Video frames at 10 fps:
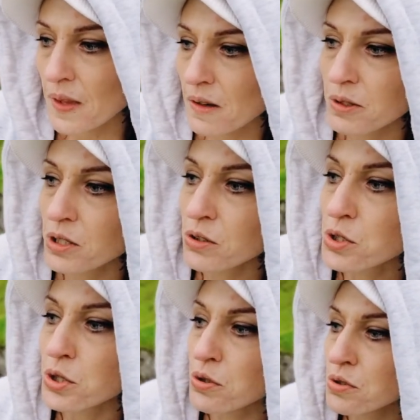we don't
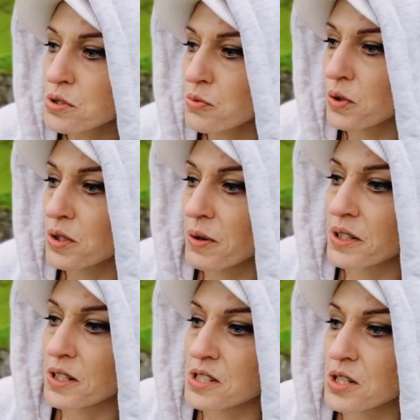choose what the
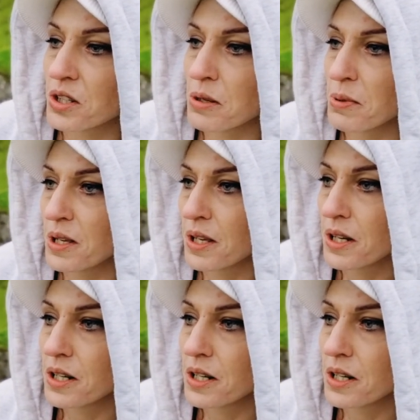weather is gonna be